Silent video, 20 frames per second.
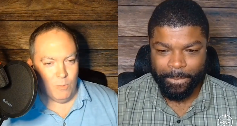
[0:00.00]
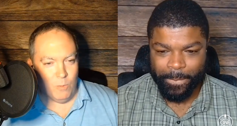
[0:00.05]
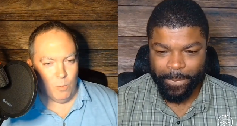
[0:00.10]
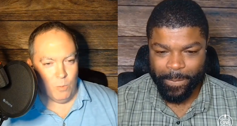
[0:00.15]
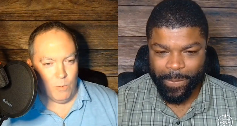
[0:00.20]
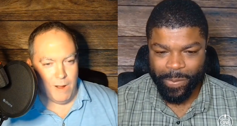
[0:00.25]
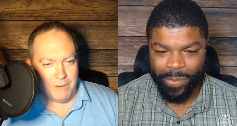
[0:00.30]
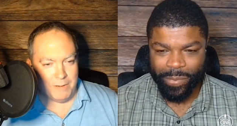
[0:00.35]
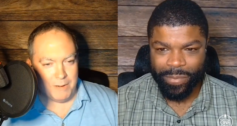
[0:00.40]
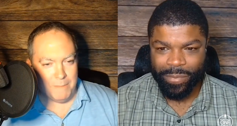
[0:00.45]

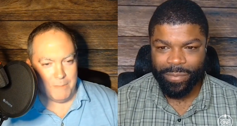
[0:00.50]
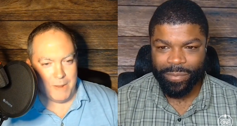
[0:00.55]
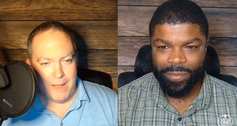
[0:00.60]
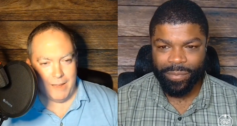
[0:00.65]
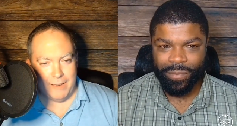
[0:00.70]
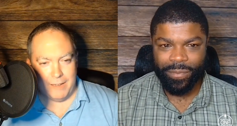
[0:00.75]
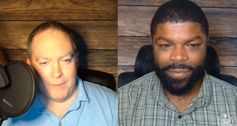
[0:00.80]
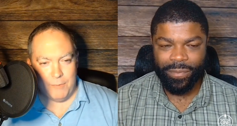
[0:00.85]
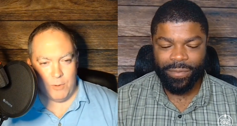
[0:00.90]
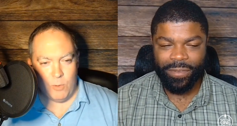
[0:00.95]
Speaker 1: Welcome
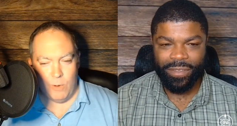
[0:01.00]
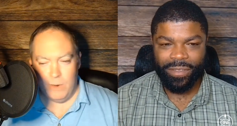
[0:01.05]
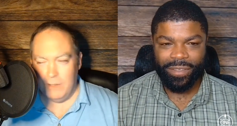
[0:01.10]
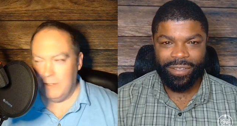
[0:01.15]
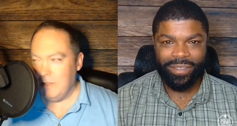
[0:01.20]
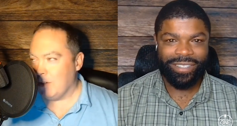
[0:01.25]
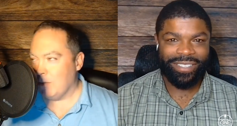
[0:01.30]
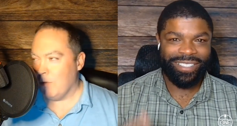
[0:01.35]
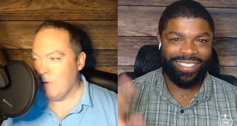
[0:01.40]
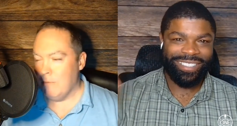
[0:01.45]
back,
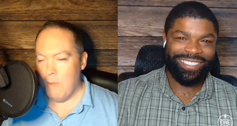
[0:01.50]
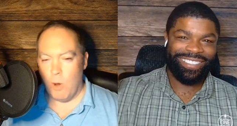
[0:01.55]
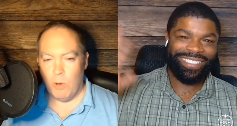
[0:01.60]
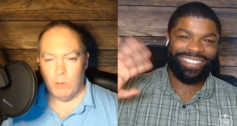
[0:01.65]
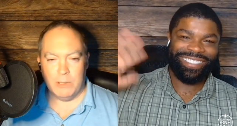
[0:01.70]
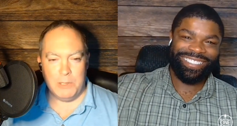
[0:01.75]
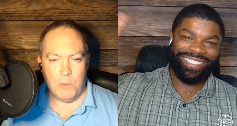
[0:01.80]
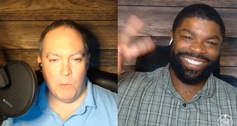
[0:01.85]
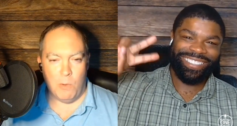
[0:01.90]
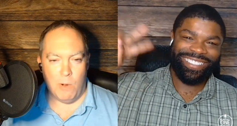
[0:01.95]
everyone, to
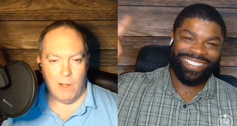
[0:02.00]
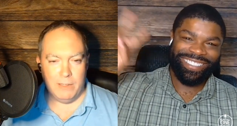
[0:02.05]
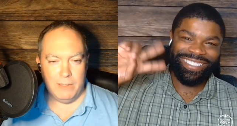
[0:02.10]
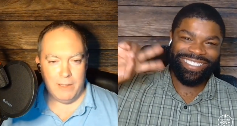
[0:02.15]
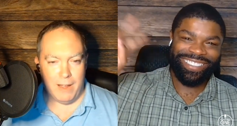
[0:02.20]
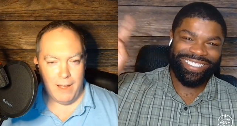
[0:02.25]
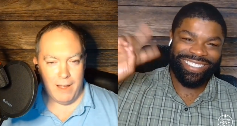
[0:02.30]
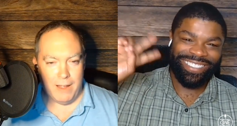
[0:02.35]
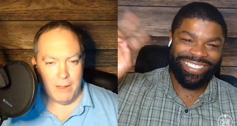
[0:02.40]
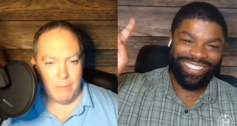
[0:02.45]
Remotely One.
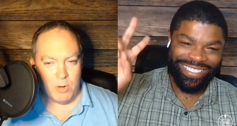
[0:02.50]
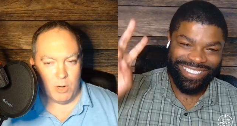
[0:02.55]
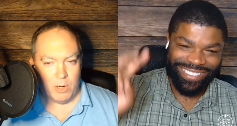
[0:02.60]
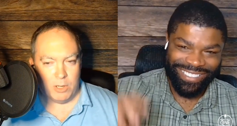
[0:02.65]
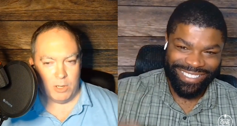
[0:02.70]
I am your